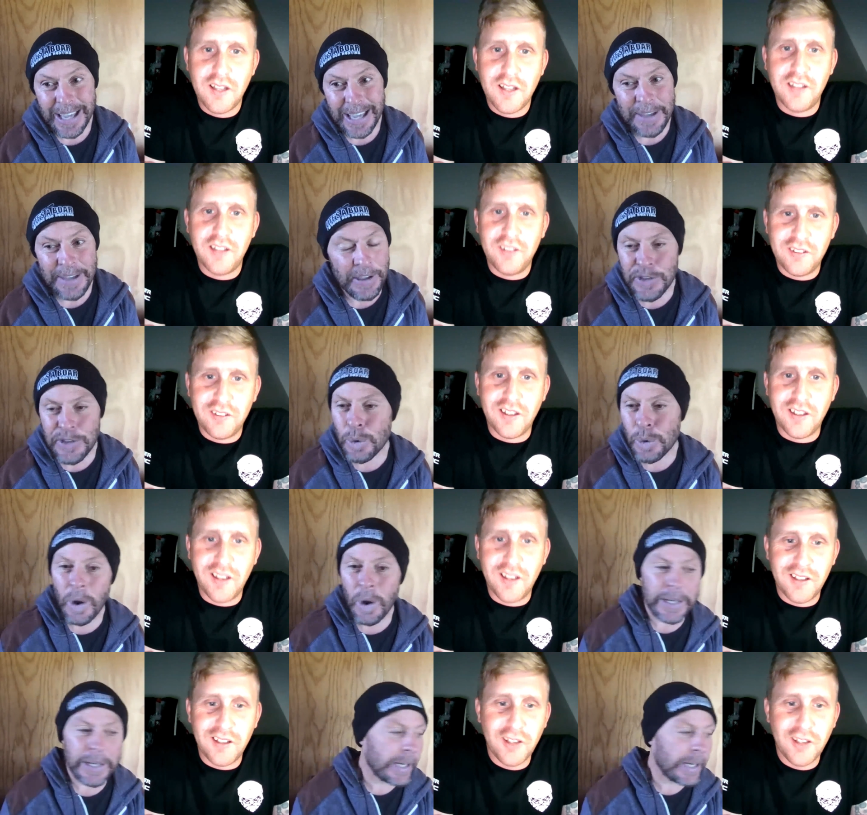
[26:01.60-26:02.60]
Speaker 1: And, if
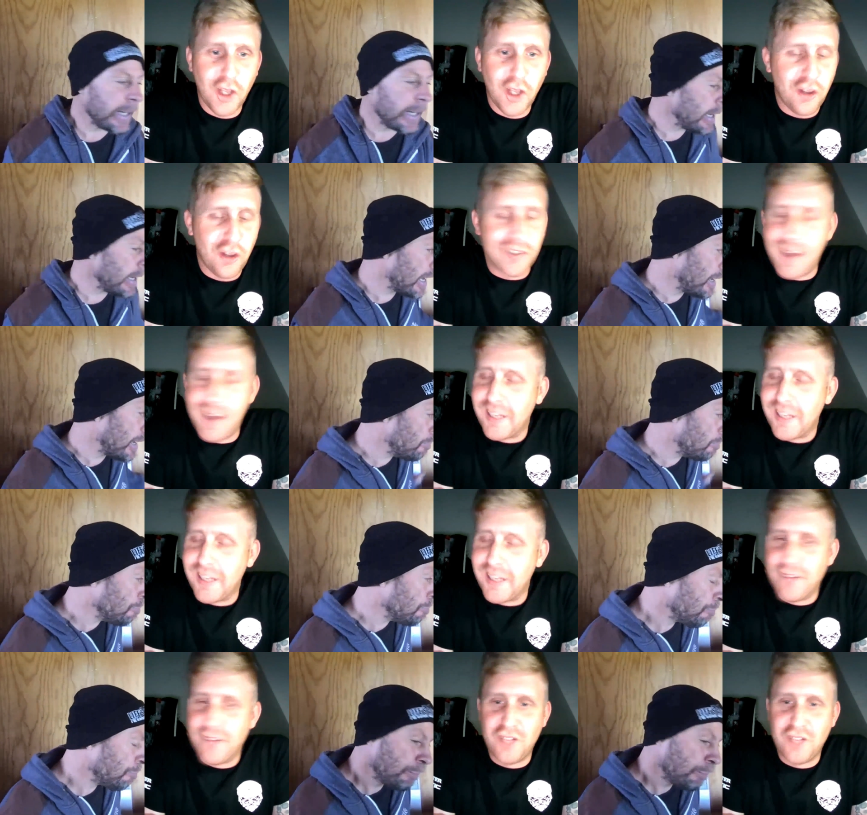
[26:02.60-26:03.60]
uh, you want, the, uh, I
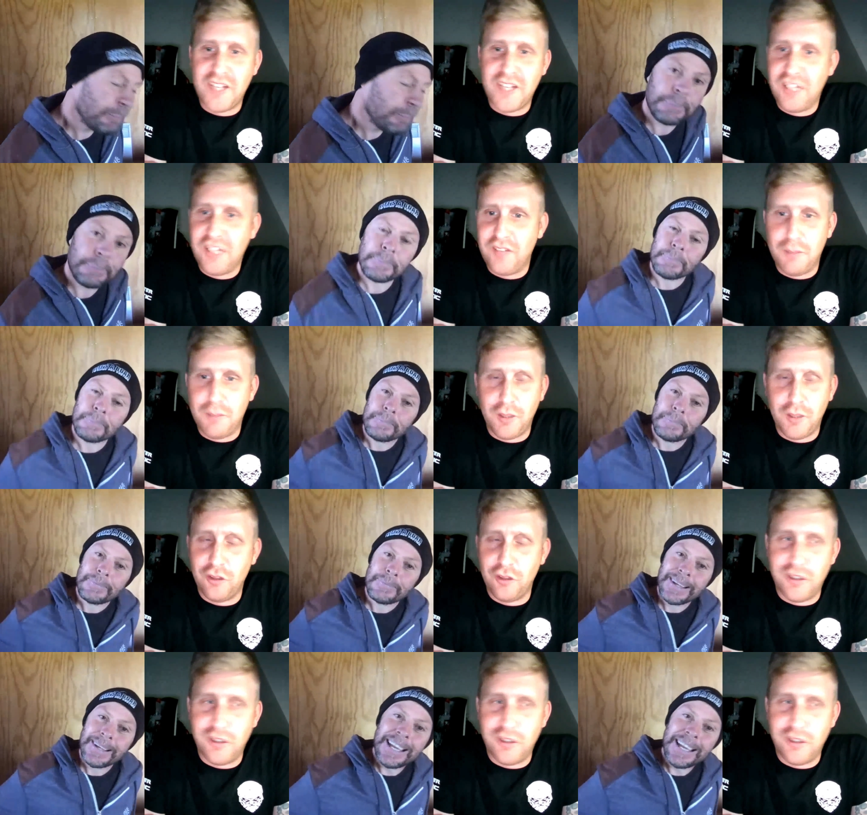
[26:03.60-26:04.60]
can't get rid of any of it
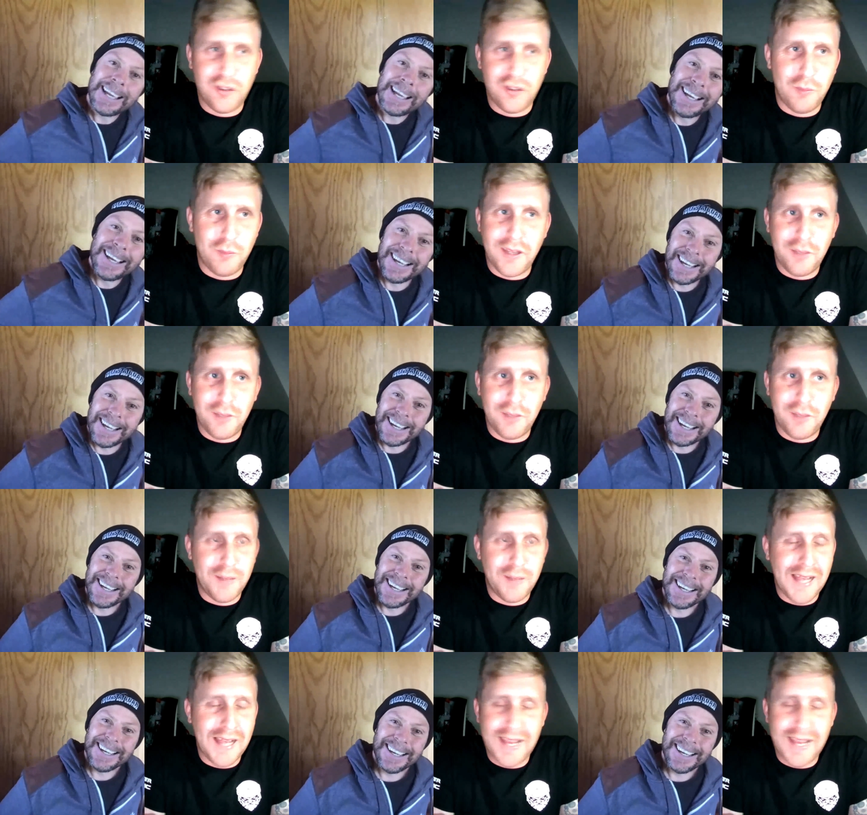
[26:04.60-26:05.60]
because it's it's been it's
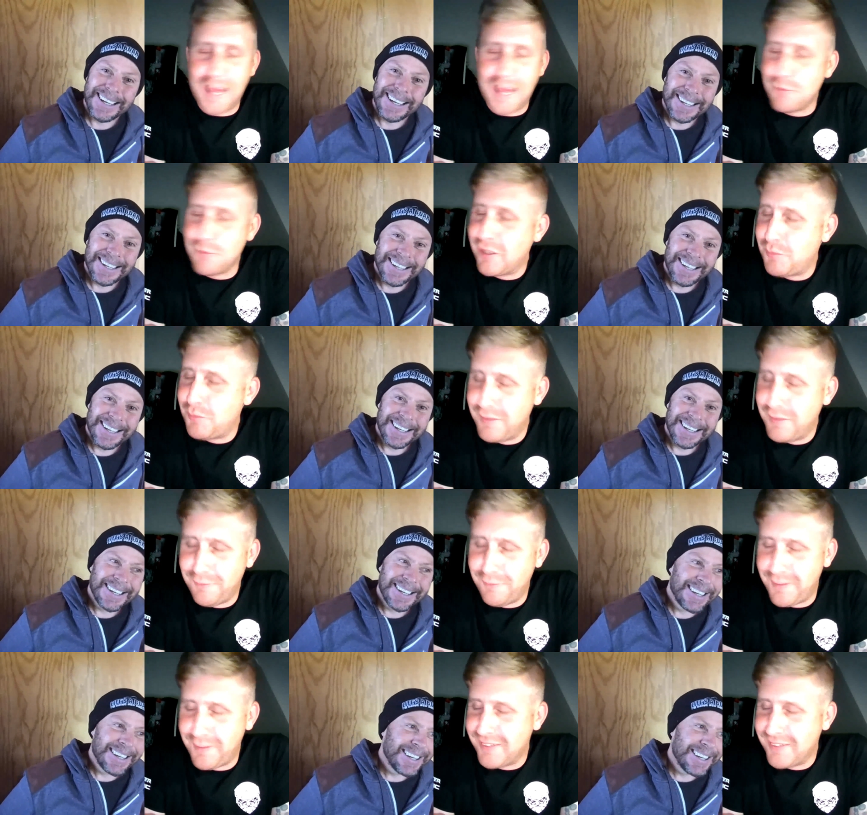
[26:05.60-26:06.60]
been an app. It's
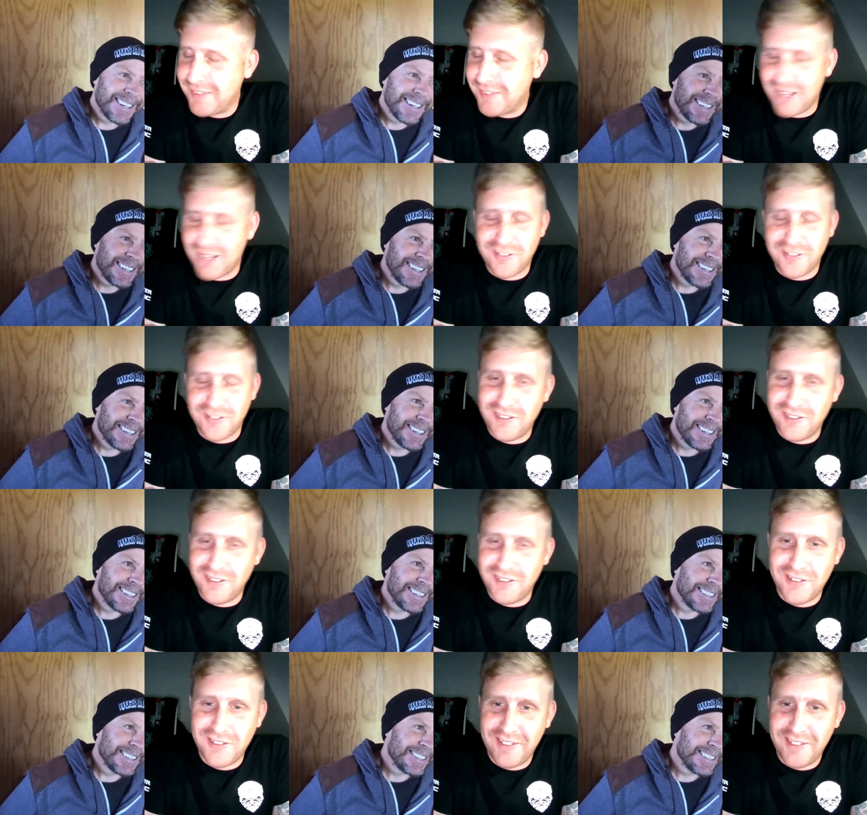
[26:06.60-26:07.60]
been fantastic
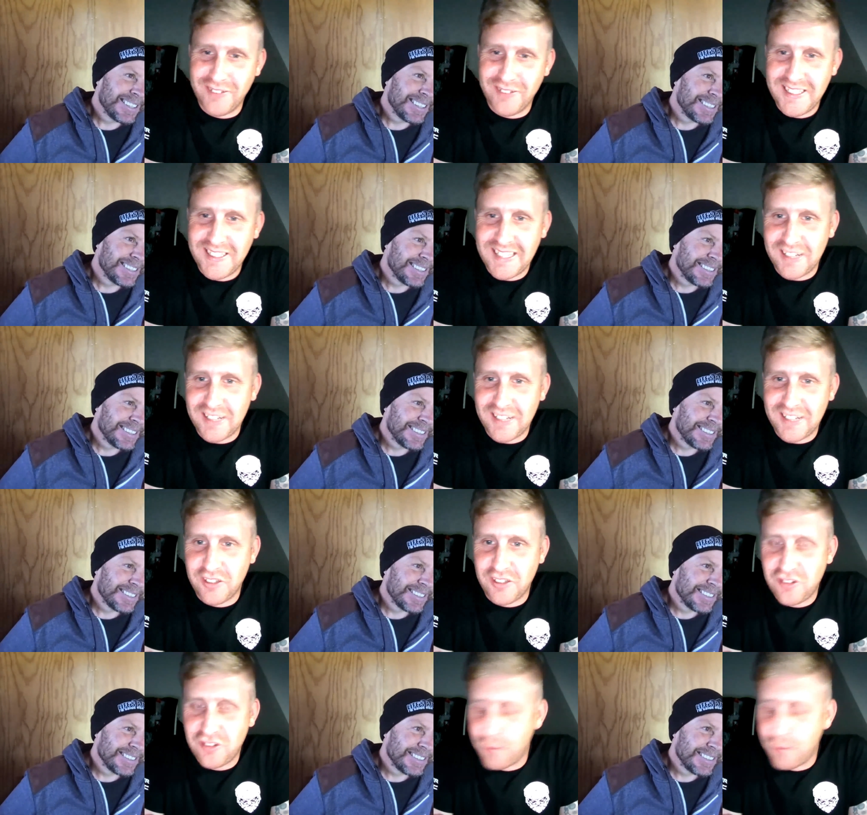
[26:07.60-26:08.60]
listening. It really
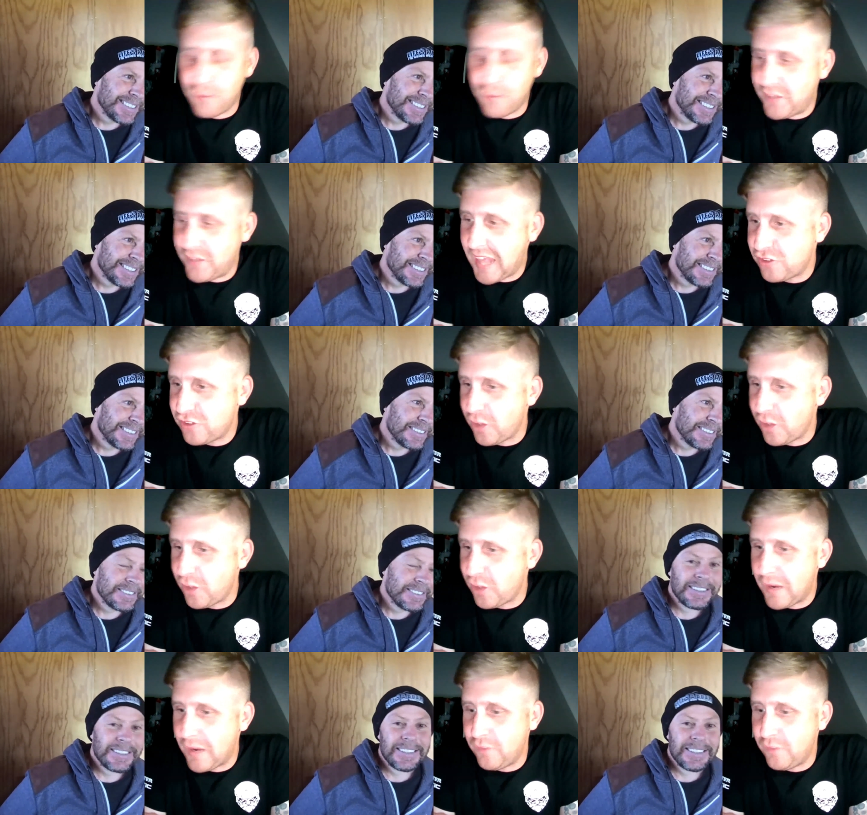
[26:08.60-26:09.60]
has. It's something
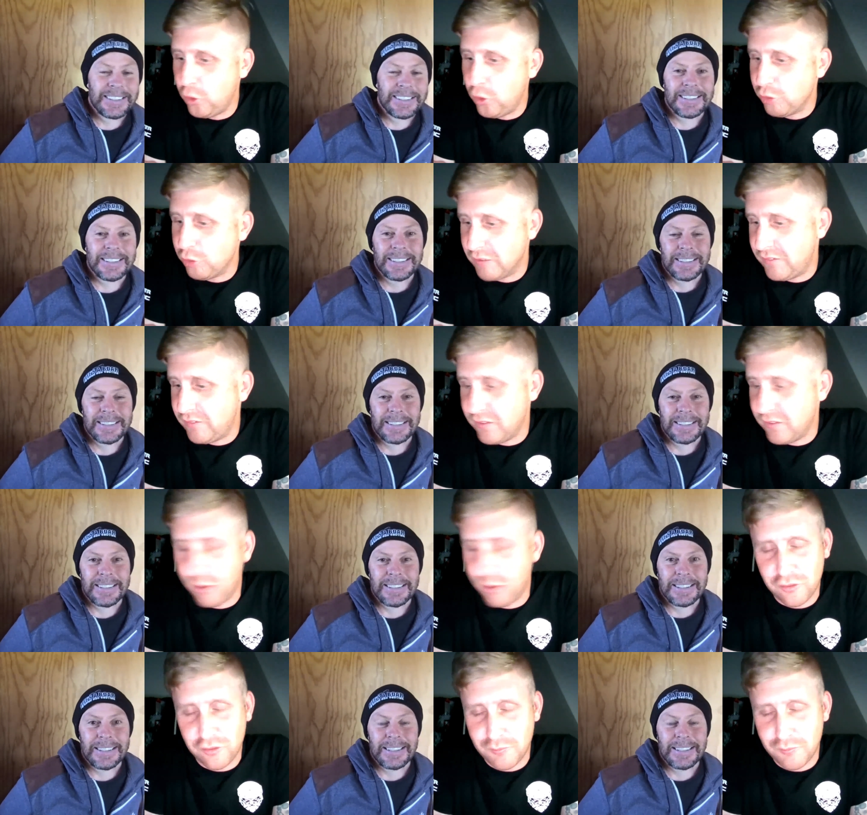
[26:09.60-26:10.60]
so out of the ordinary
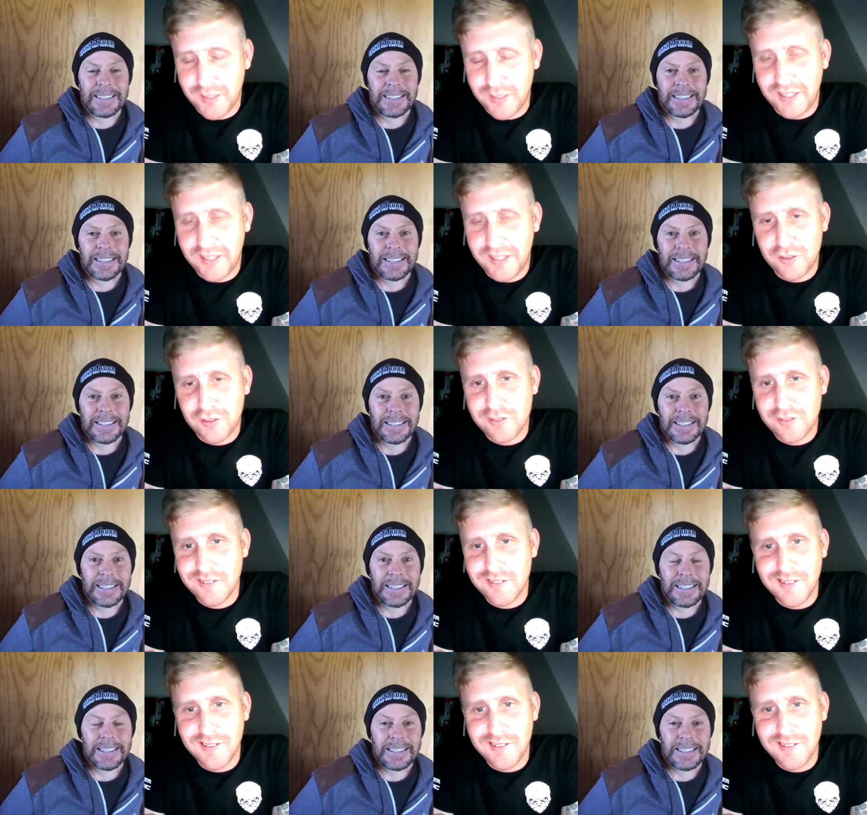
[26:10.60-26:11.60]
for the likes of me.
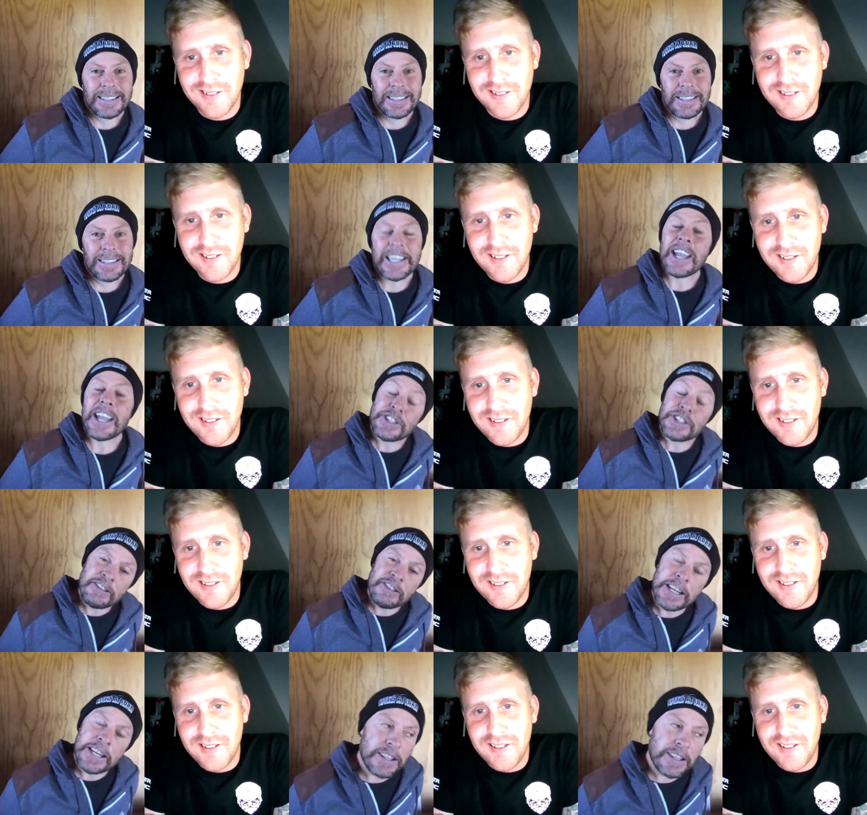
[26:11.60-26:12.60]
It's
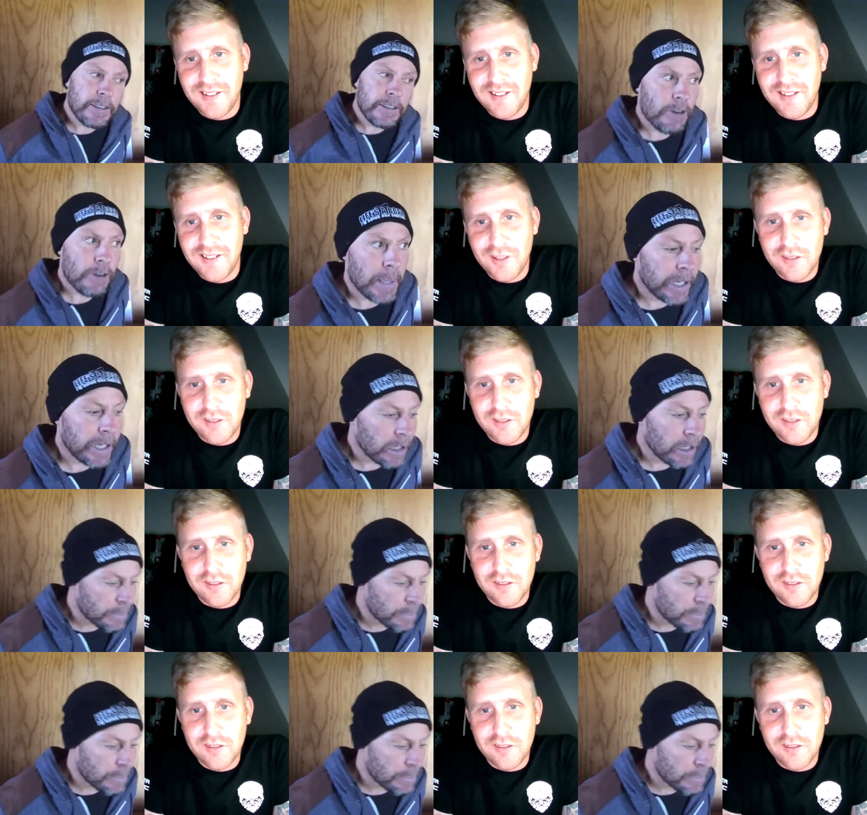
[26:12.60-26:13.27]
Speaker 2: yeah. Is there anything from an